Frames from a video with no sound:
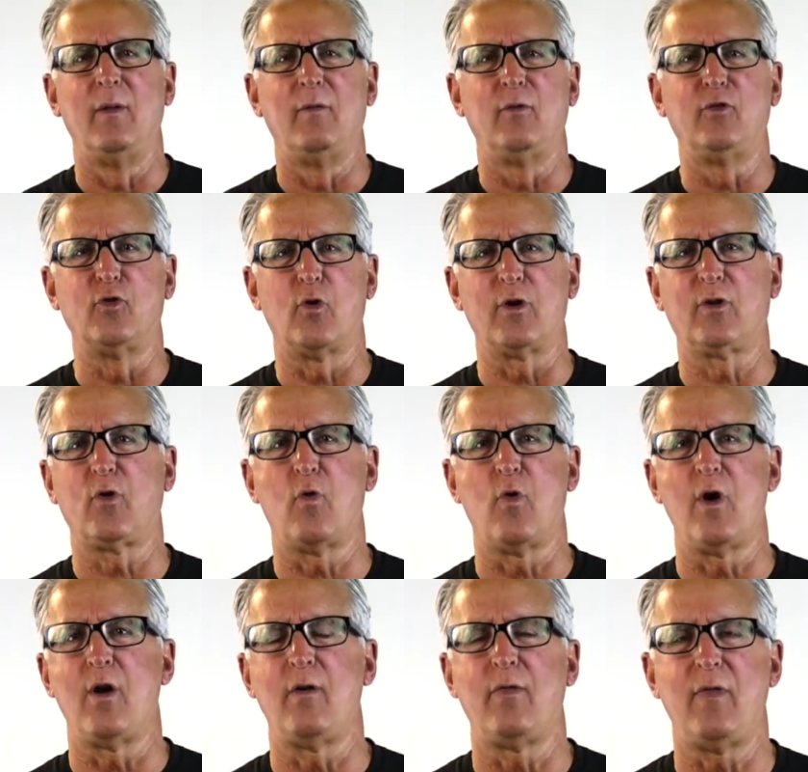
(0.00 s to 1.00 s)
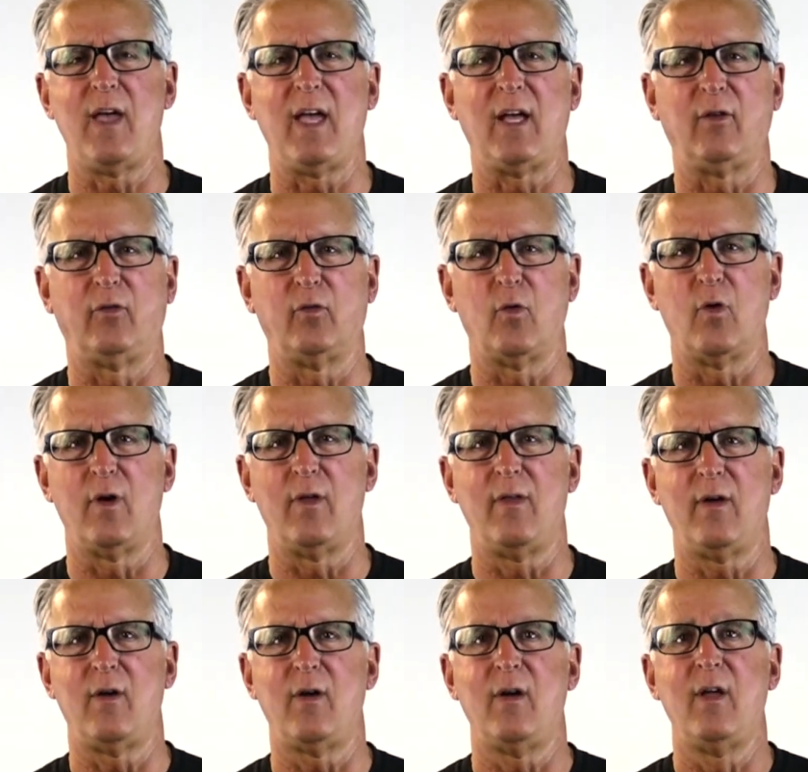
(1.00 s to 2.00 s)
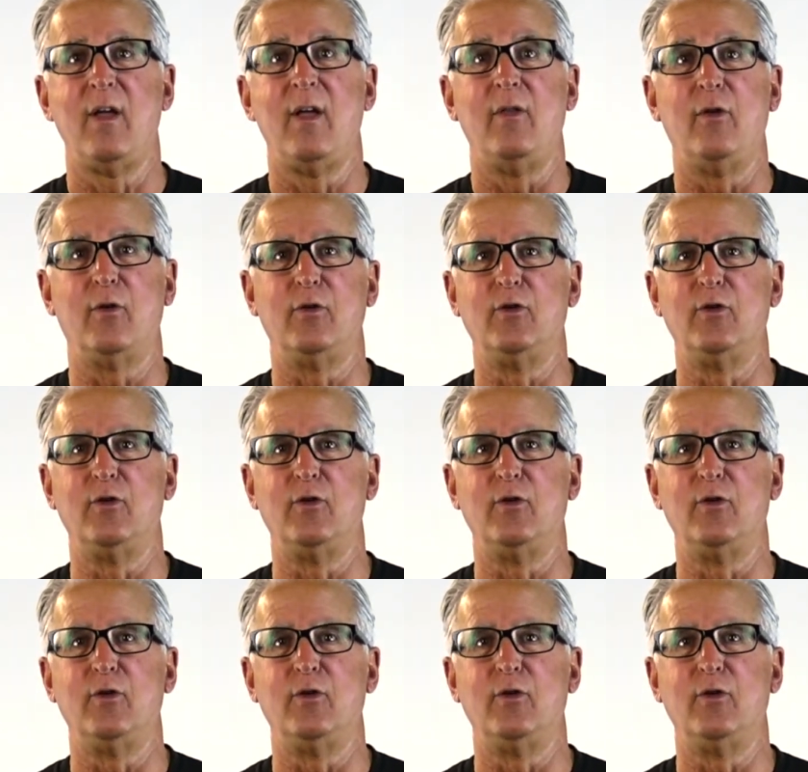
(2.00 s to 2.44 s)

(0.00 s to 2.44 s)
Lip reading: short corner things, or they're